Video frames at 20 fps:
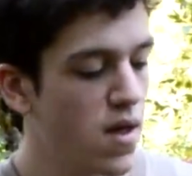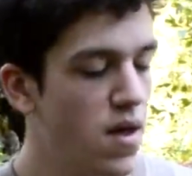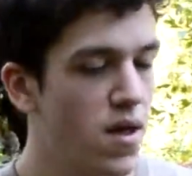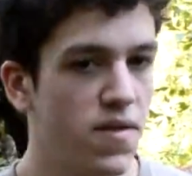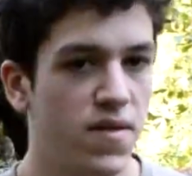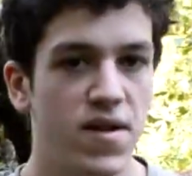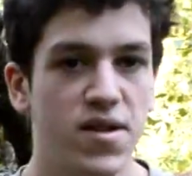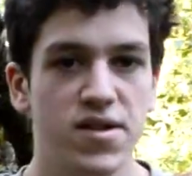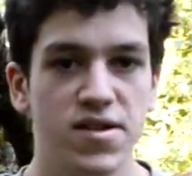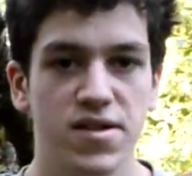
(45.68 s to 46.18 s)

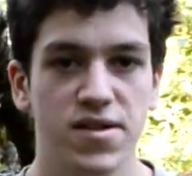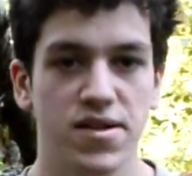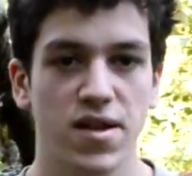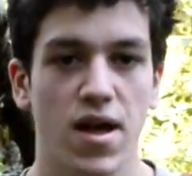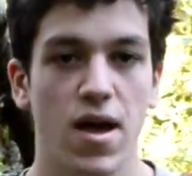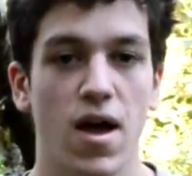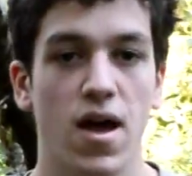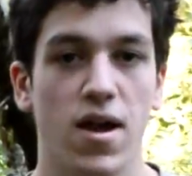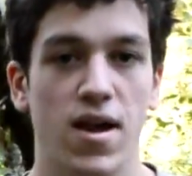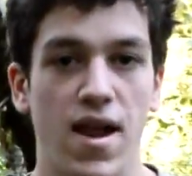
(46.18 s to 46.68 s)
This is
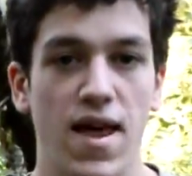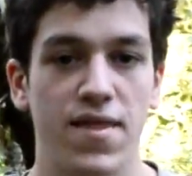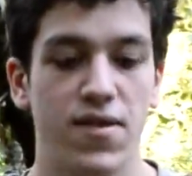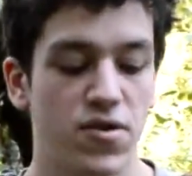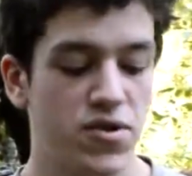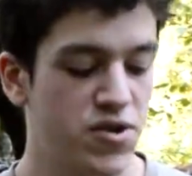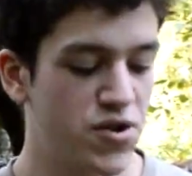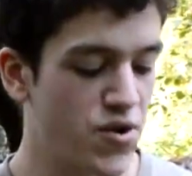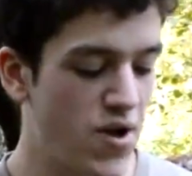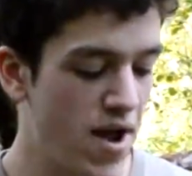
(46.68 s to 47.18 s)
a leather
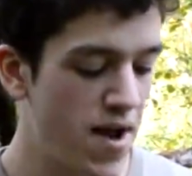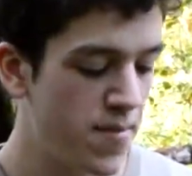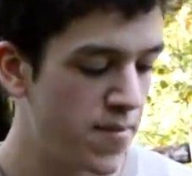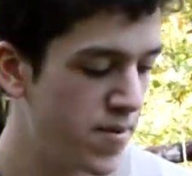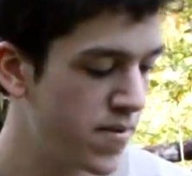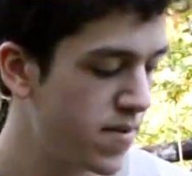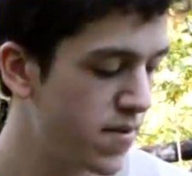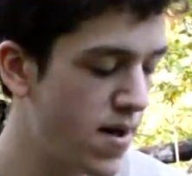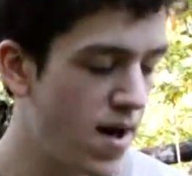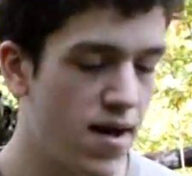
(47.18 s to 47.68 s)
strap.
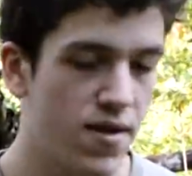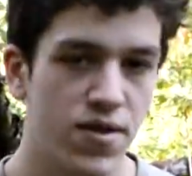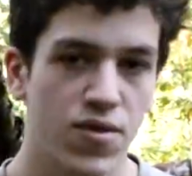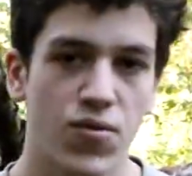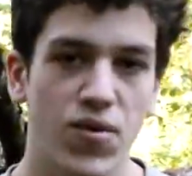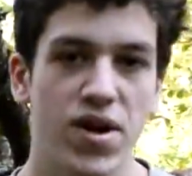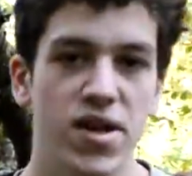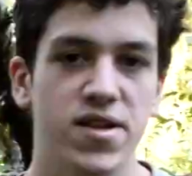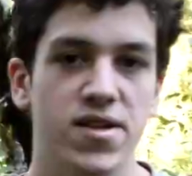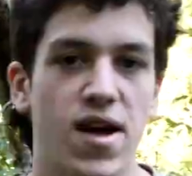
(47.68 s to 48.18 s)
The
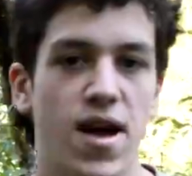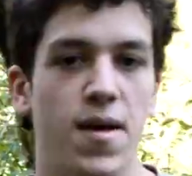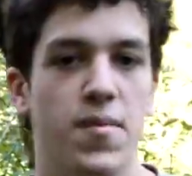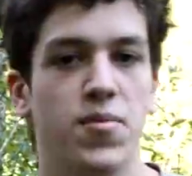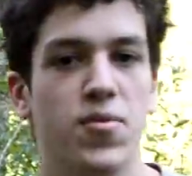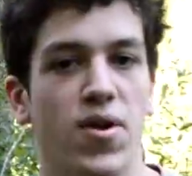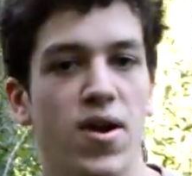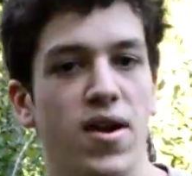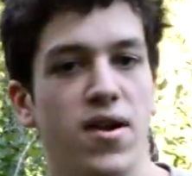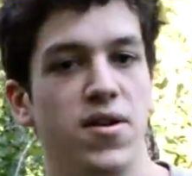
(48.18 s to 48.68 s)
reason I
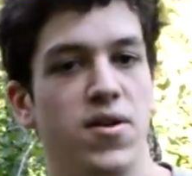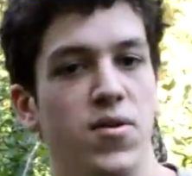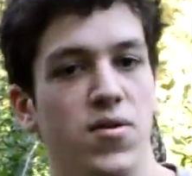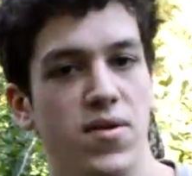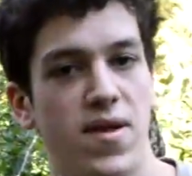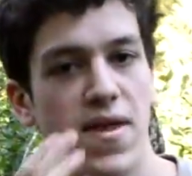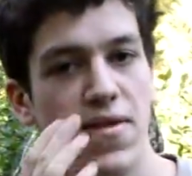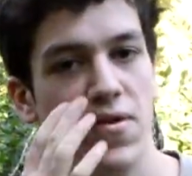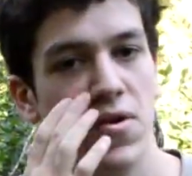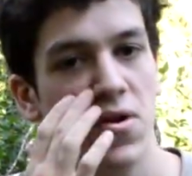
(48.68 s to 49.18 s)
upgraded to
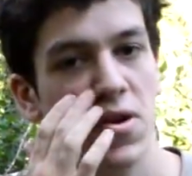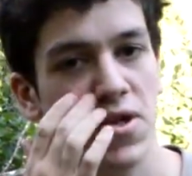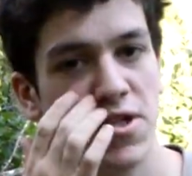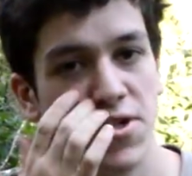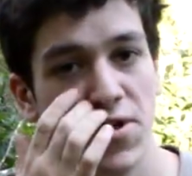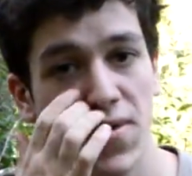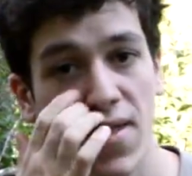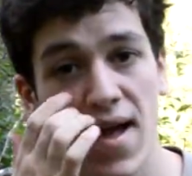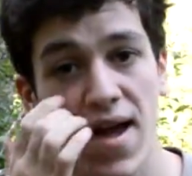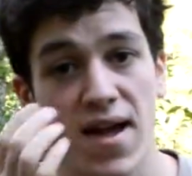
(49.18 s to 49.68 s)
leather is
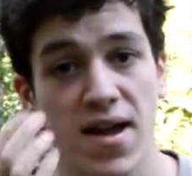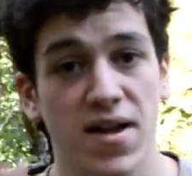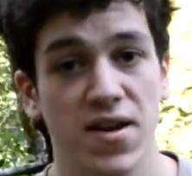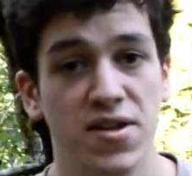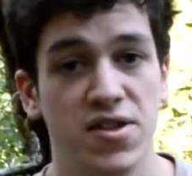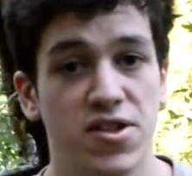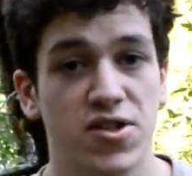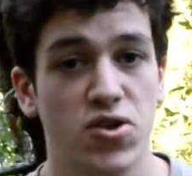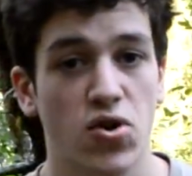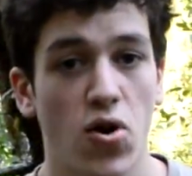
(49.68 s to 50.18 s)
so that I can
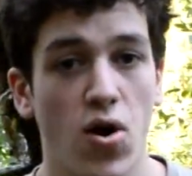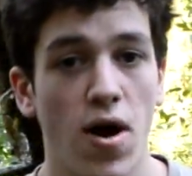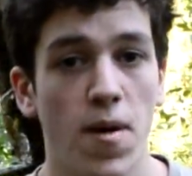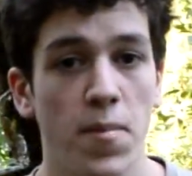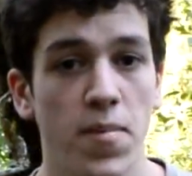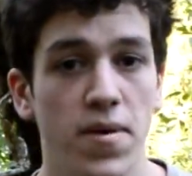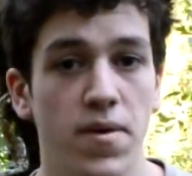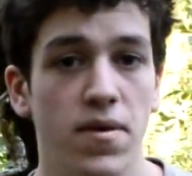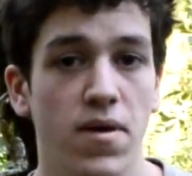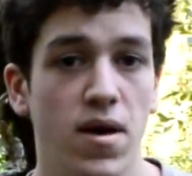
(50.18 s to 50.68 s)
strop
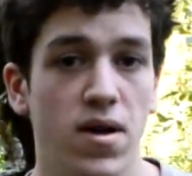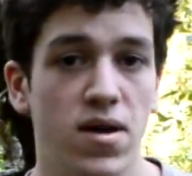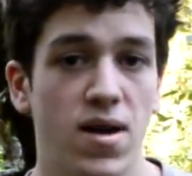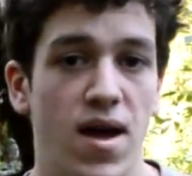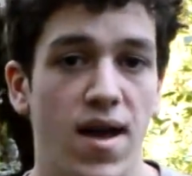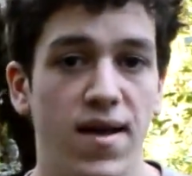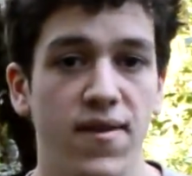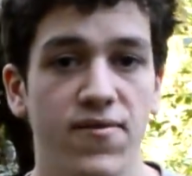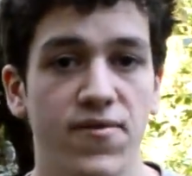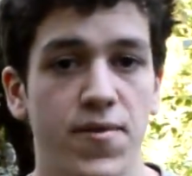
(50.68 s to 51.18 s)
a
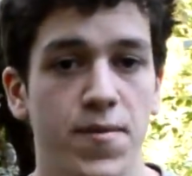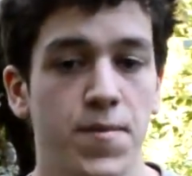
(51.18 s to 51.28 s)
knife.